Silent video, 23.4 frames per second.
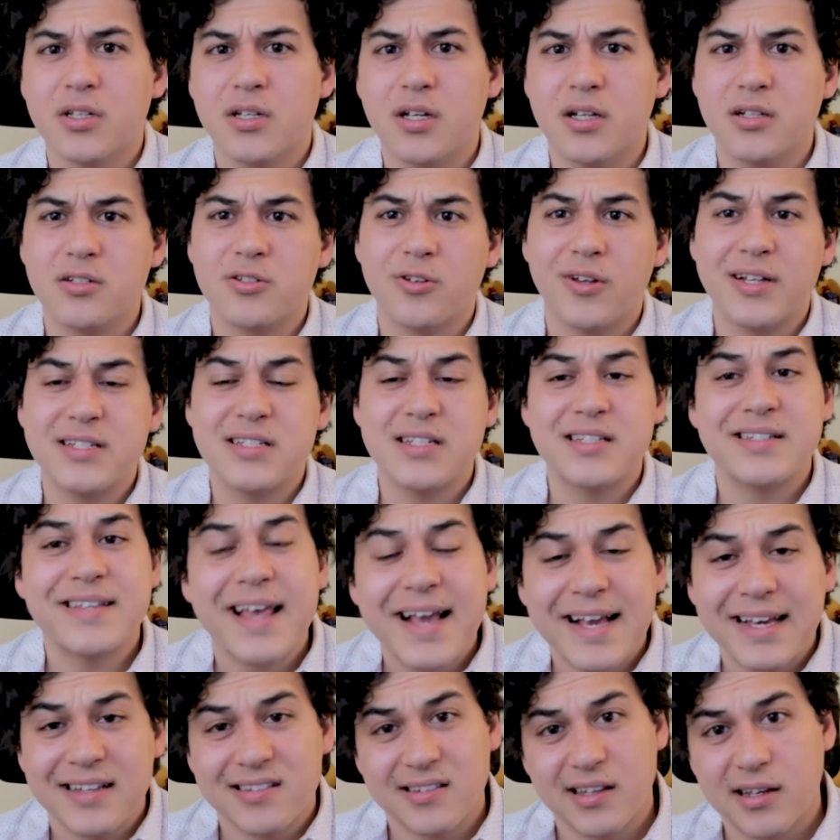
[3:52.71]
And so that's the
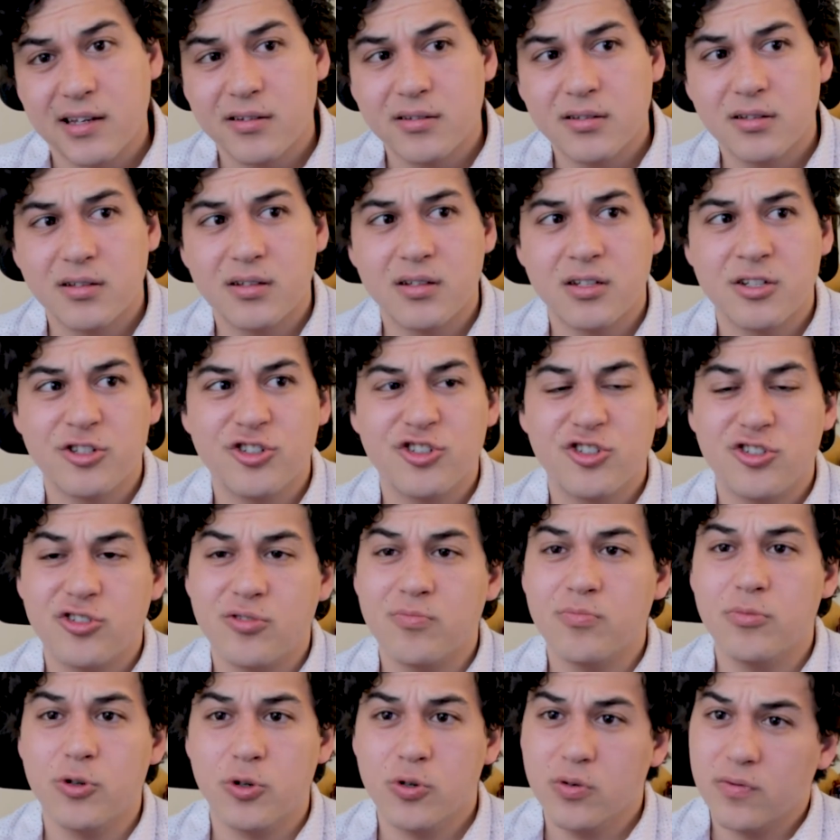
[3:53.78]
second thing, is
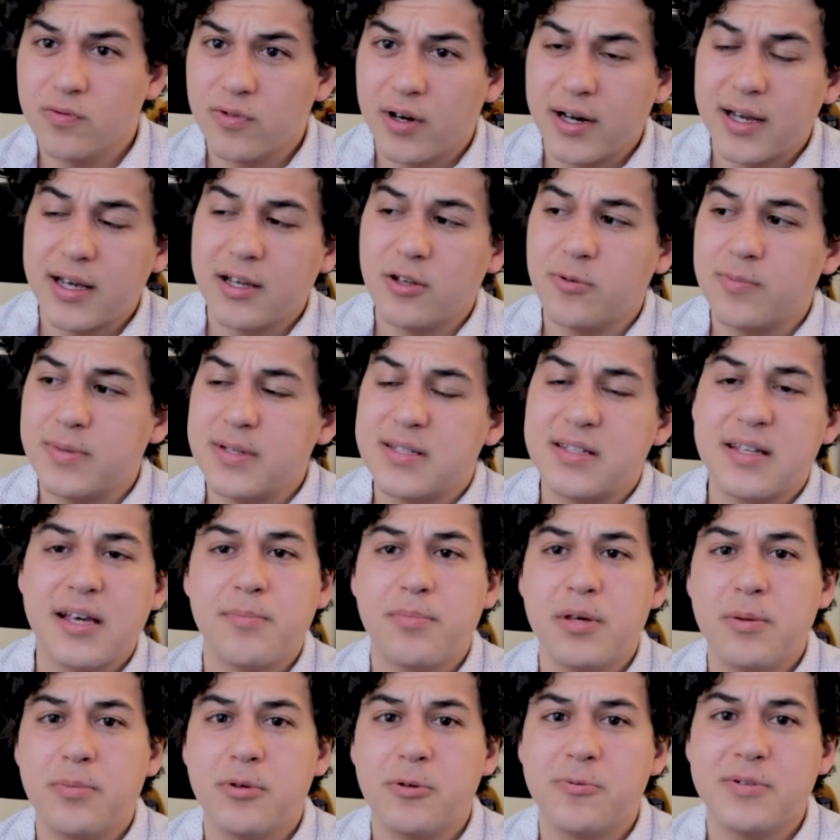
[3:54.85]
move, right?
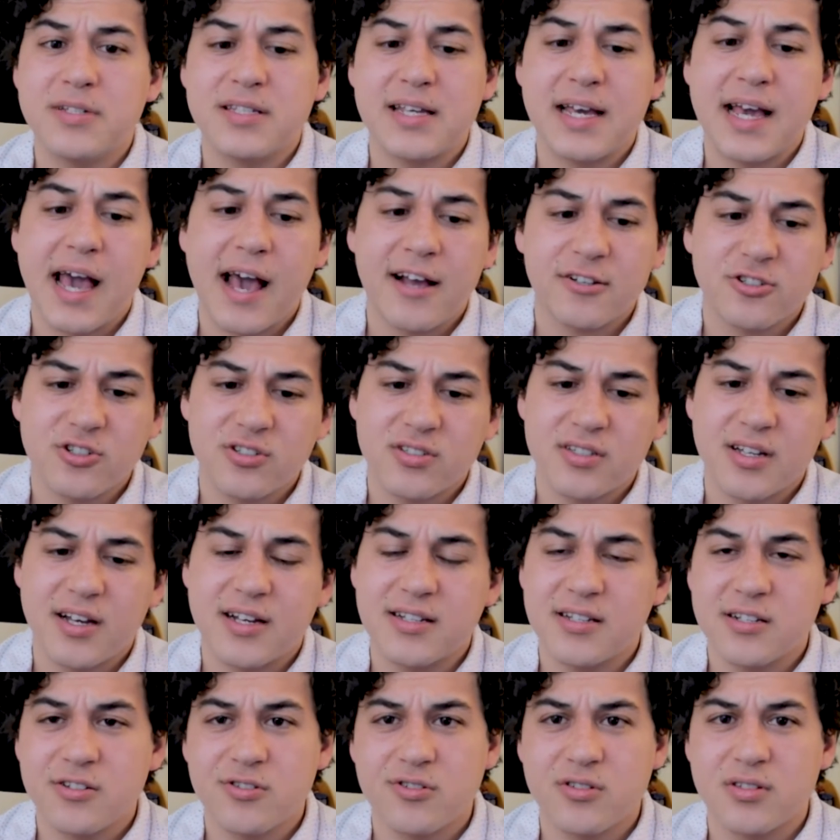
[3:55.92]
And people have been saying
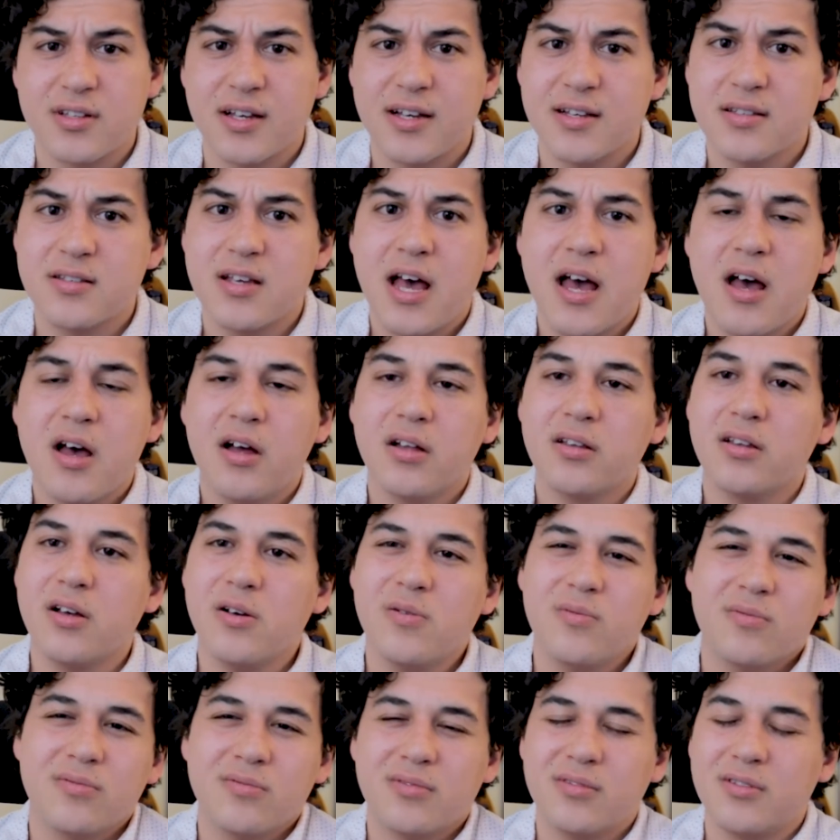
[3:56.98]
exercise,
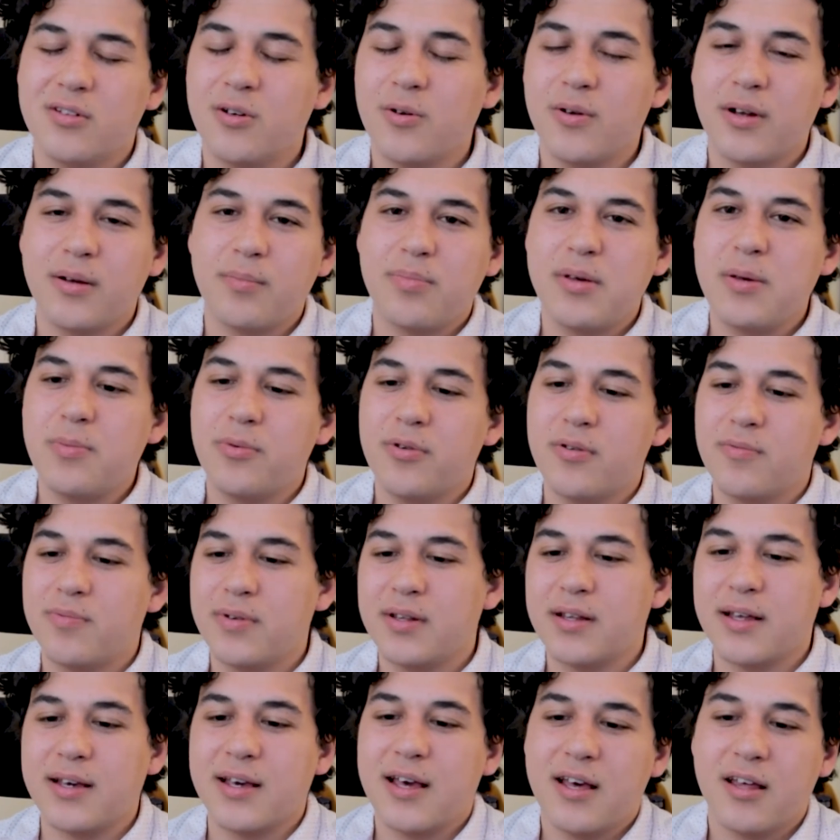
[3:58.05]
don't do it. People have
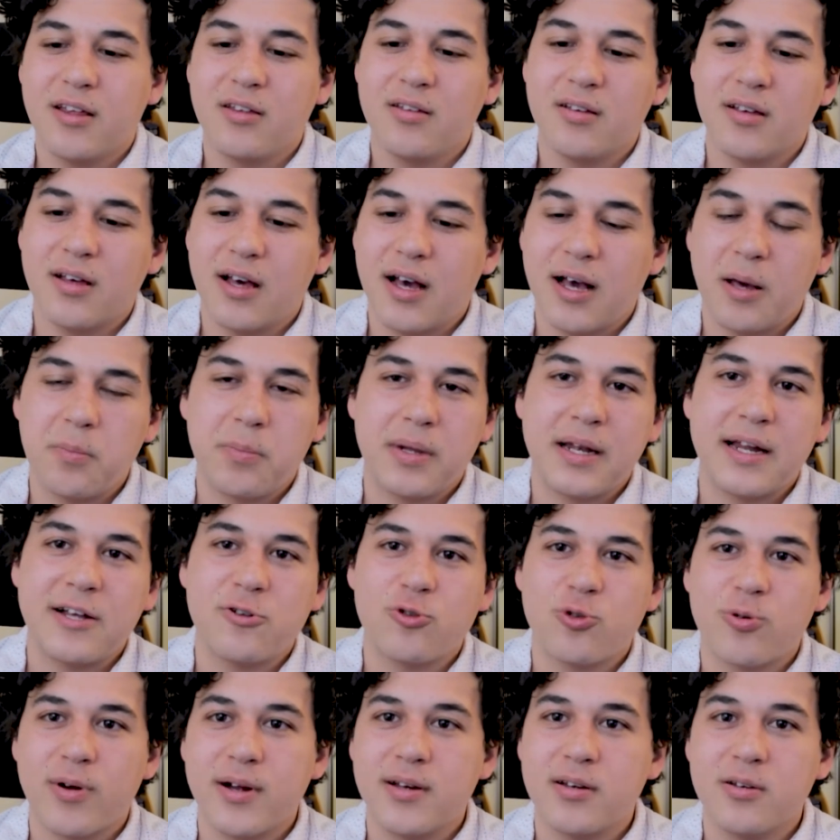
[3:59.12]
been like, I
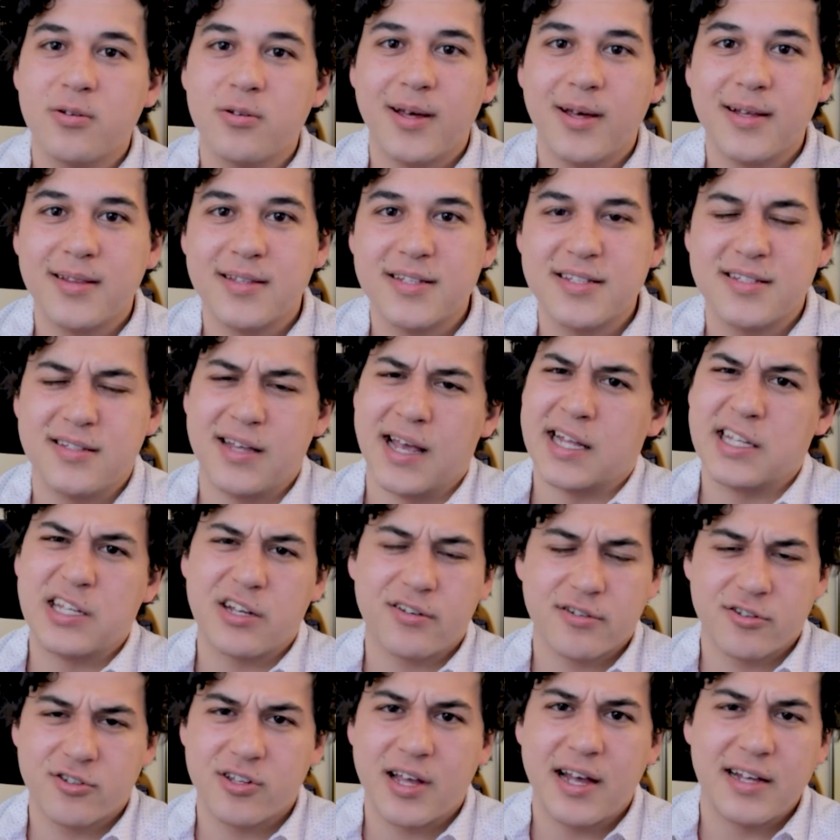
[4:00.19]
tried like this dance
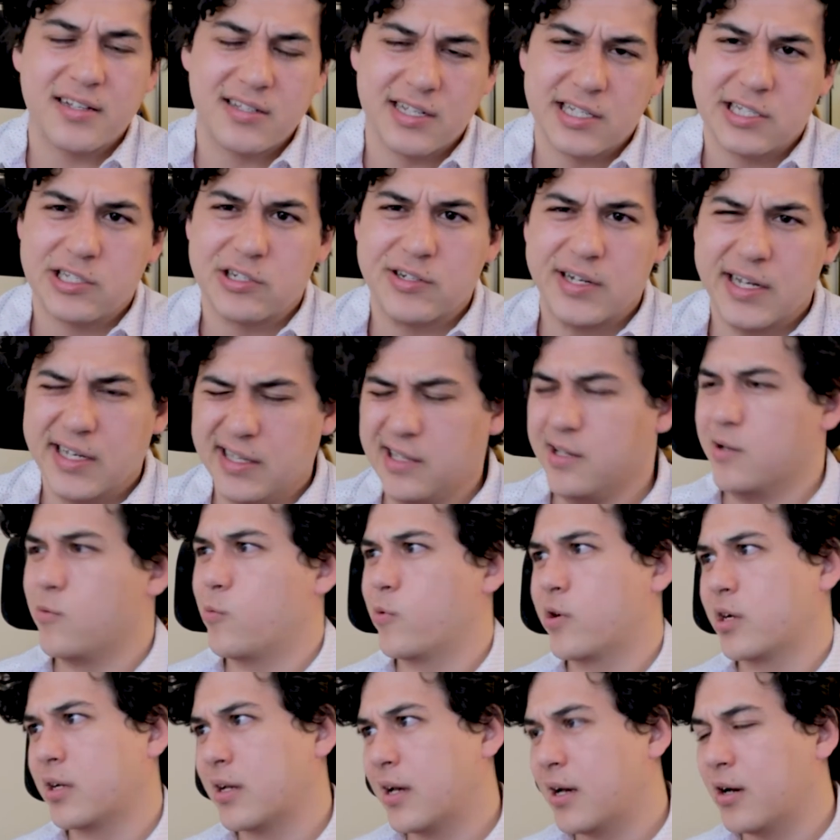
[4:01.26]
exercise yesterday. It didn't
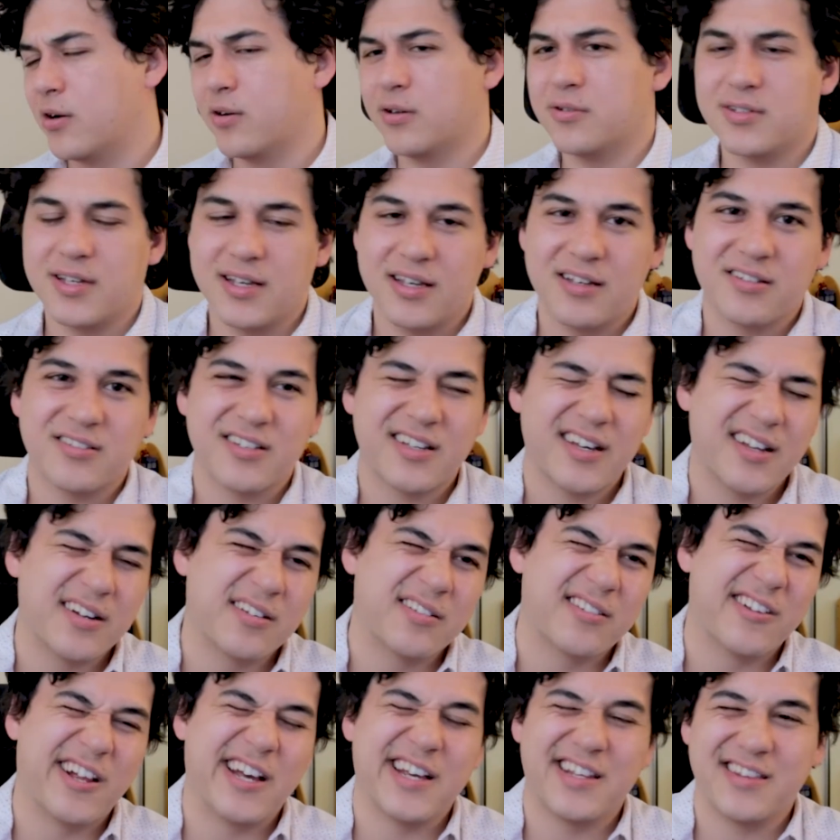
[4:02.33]
work out. I was like, I
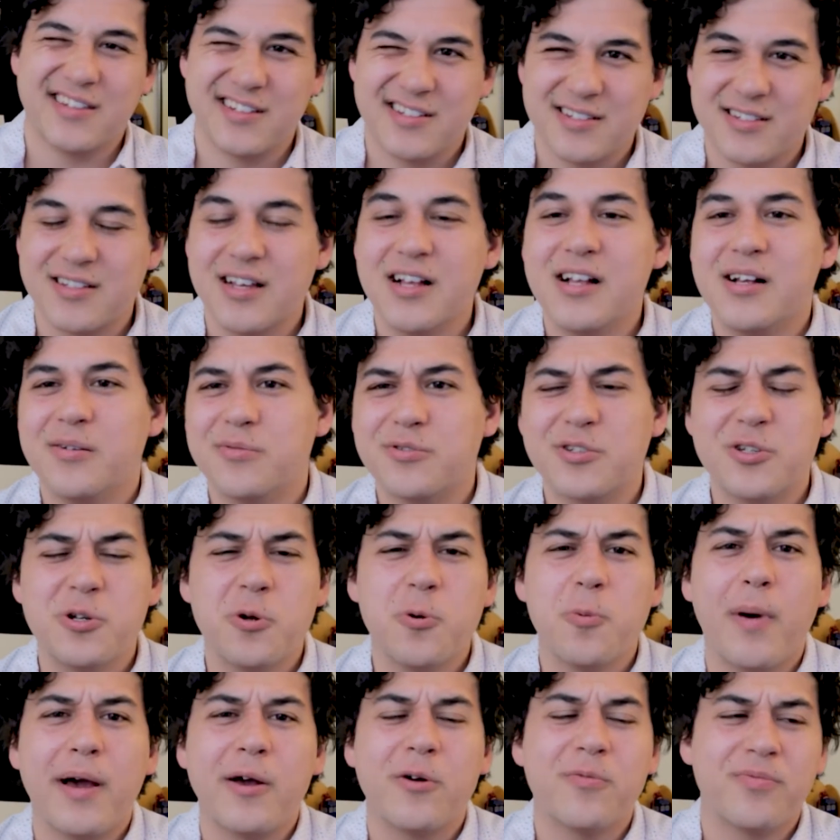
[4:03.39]
don't like this. I'm just gonna
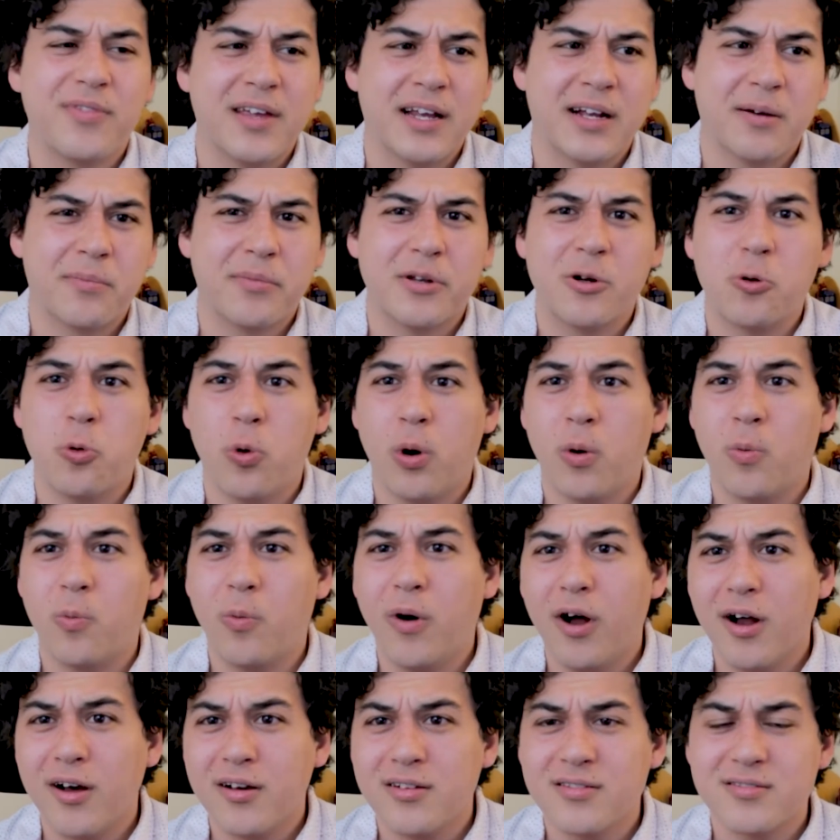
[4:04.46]
do my own thing. I'm gonna go on
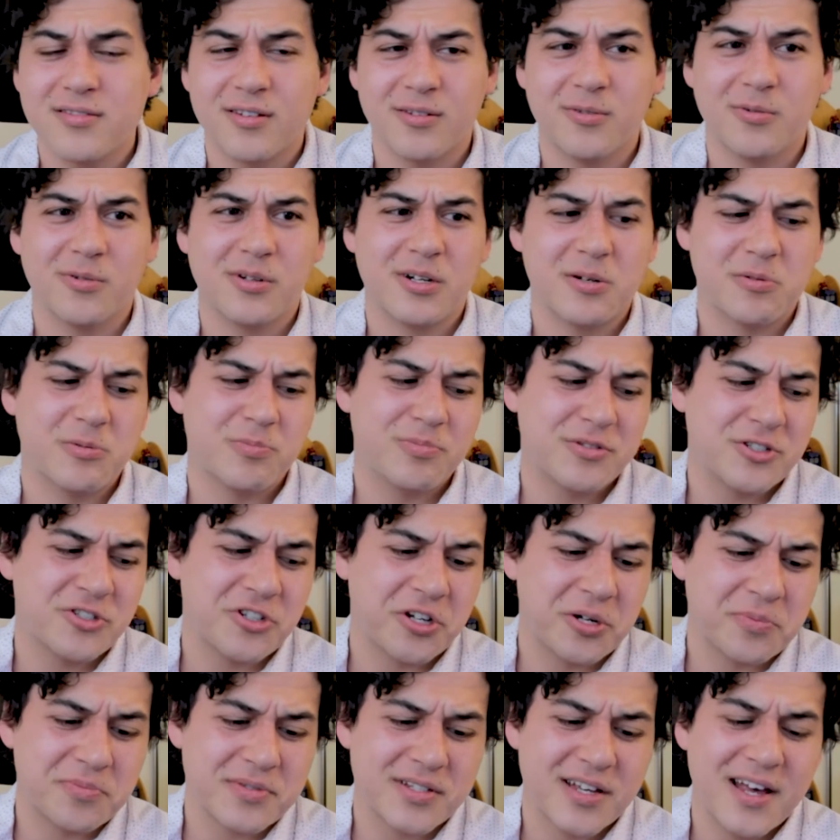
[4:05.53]
walks. I'll do a couple of
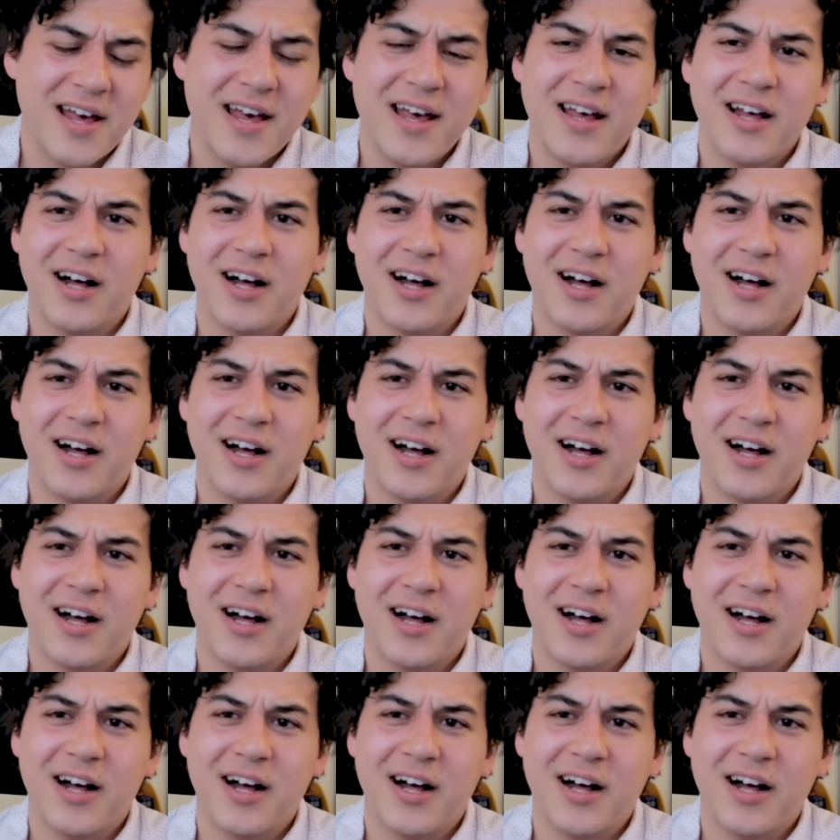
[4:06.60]
push-ups.